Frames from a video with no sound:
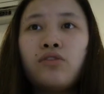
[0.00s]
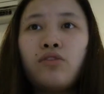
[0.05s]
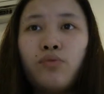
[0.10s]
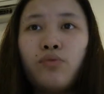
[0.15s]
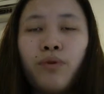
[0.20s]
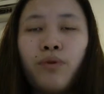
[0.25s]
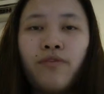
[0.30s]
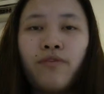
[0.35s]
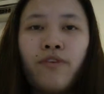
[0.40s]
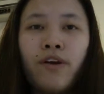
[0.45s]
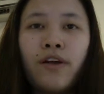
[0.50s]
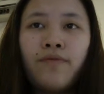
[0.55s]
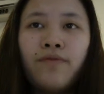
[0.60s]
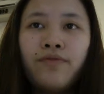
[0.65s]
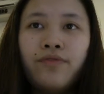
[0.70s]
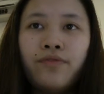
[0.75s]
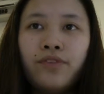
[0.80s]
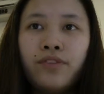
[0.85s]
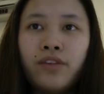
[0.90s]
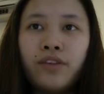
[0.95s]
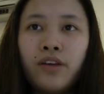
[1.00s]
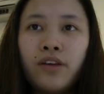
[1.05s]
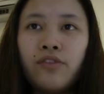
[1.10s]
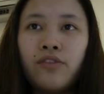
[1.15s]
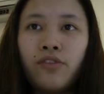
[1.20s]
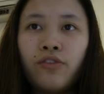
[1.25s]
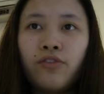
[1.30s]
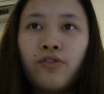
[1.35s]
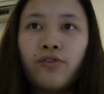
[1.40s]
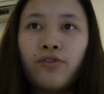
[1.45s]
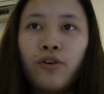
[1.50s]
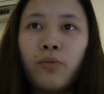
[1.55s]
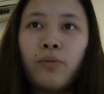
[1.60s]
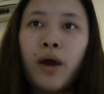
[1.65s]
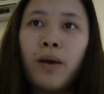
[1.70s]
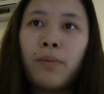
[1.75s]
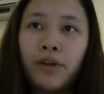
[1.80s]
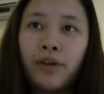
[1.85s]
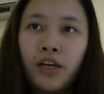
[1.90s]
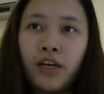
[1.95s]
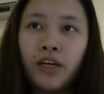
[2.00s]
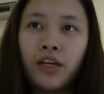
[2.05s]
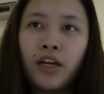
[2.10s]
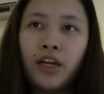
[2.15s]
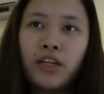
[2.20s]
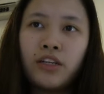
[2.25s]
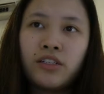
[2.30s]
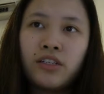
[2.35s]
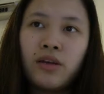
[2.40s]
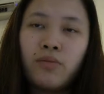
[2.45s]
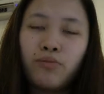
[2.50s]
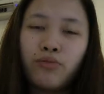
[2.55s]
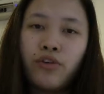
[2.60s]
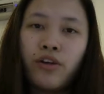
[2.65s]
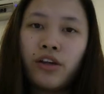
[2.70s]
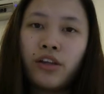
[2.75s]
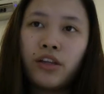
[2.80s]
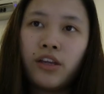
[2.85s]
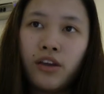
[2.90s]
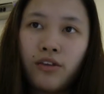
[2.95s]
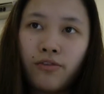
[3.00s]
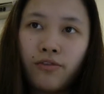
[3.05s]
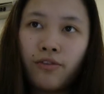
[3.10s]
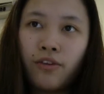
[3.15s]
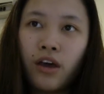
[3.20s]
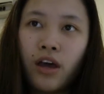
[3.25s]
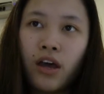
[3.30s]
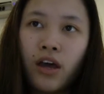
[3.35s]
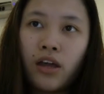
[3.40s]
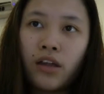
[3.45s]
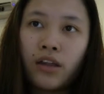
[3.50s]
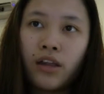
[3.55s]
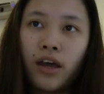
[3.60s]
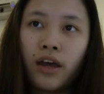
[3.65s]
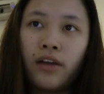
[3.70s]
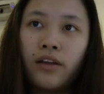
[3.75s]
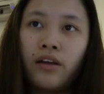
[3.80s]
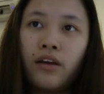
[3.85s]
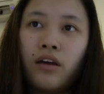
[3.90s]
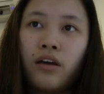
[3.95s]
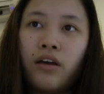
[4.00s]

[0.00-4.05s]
To prevent this from happening, it is imperative that